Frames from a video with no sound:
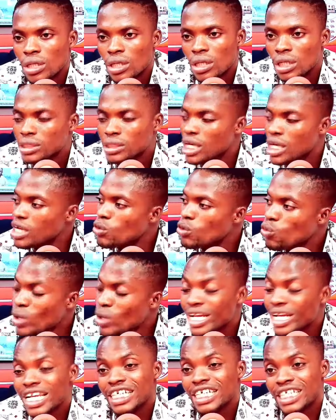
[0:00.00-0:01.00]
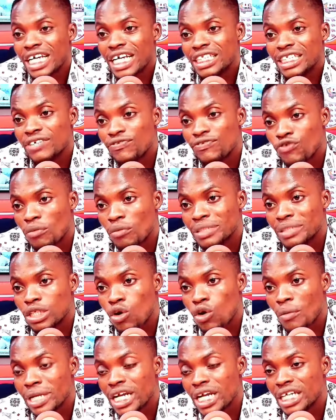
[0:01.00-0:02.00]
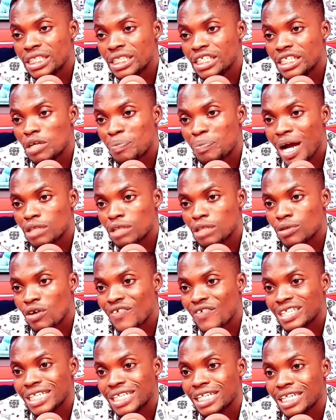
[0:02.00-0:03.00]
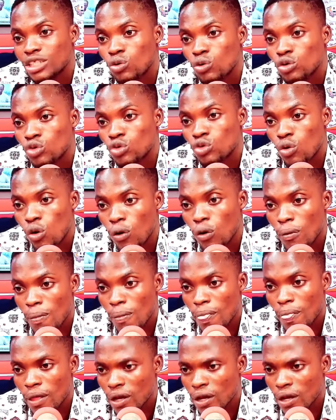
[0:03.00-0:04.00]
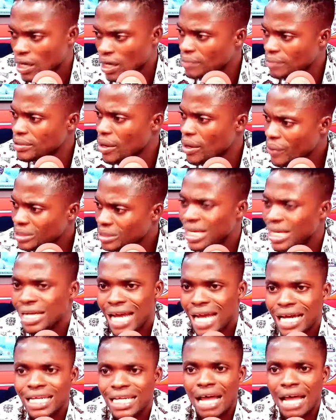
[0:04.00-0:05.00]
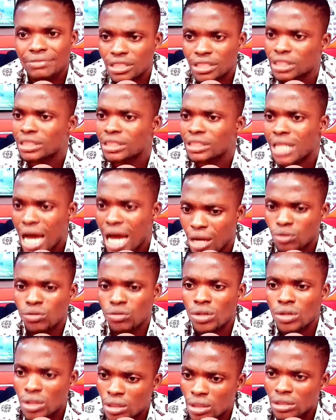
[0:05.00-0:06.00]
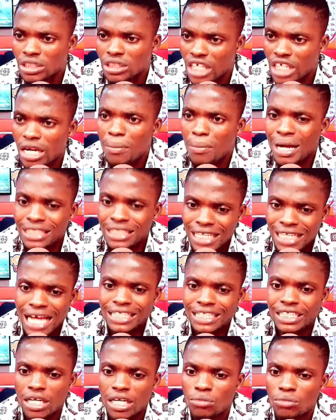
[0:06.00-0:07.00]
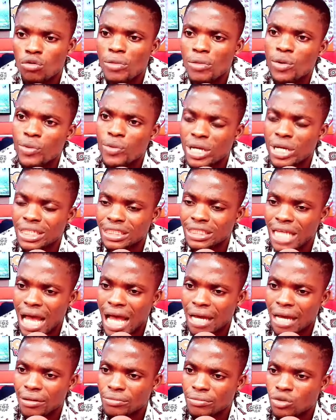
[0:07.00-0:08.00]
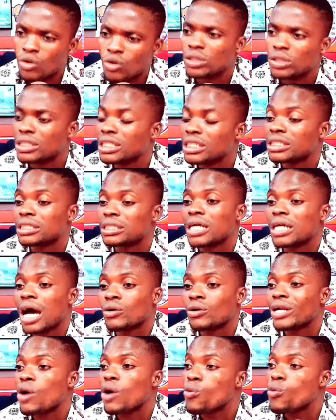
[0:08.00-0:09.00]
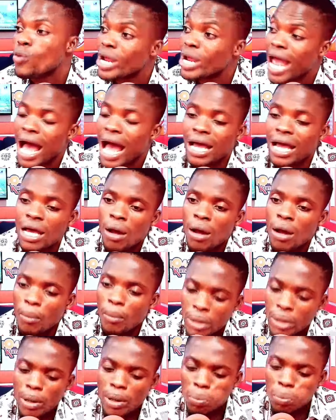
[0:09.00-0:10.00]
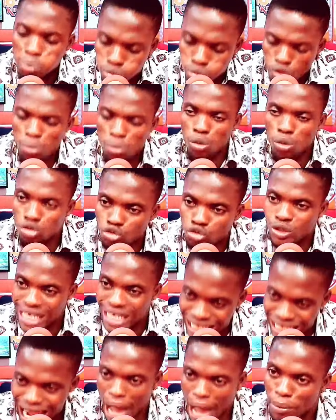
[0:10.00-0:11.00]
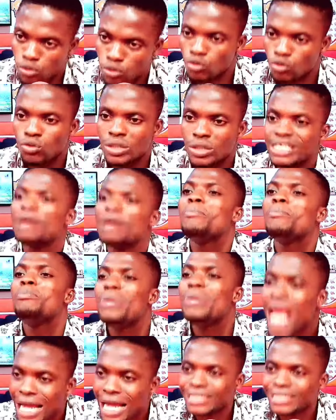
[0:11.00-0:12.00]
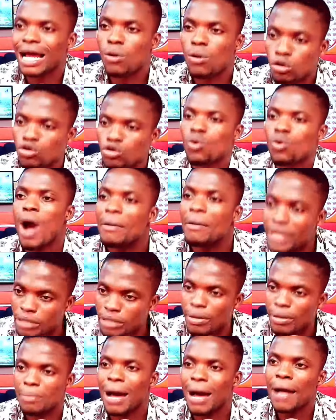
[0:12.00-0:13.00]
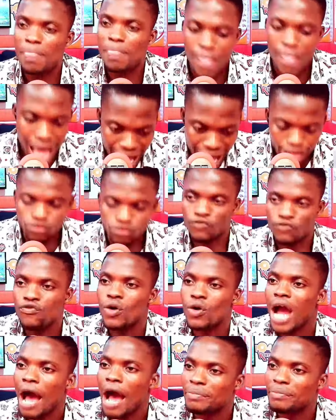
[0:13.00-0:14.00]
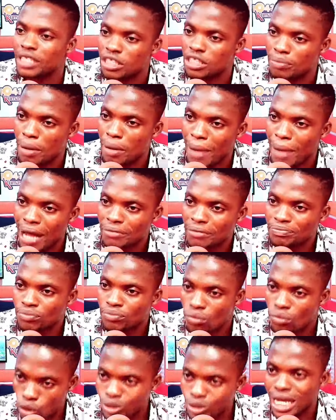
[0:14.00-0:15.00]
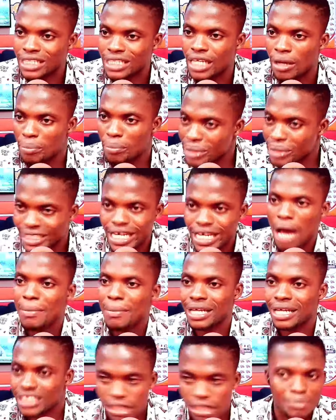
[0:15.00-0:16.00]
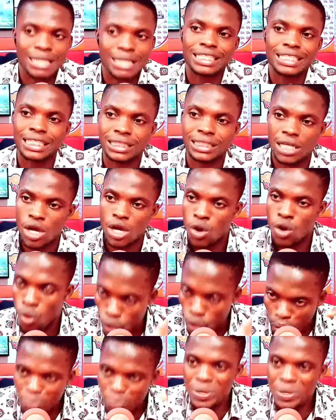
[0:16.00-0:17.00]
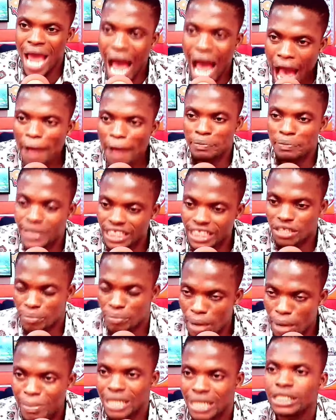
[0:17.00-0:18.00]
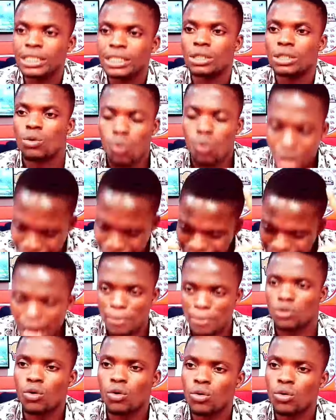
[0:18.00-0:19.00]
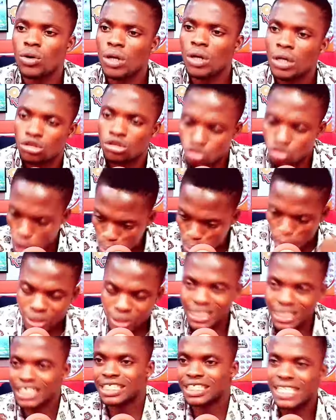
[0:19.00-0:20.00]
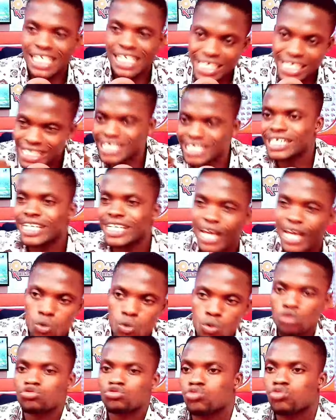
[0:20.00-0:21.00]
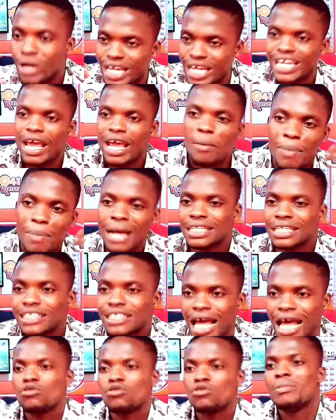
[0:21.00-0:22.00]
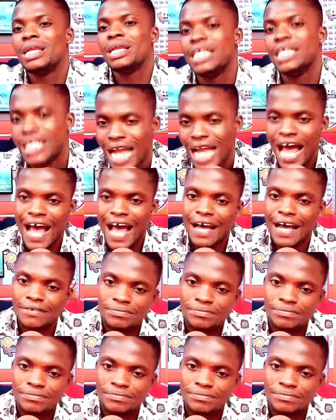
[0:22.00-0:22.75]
It's a good initiative from the communication department of Asante Kotoko. Your first other clubs in Nano, send a mashas and will be winning, sir. Because this another way will be promoted to club. No, they be at the Kotoko update, beba, how to fuck update, beba. Oh, just here, Midiama, Samates, will be an update, bebanti, or club, no, supporters need 10 year cost one in the air banners are no many now.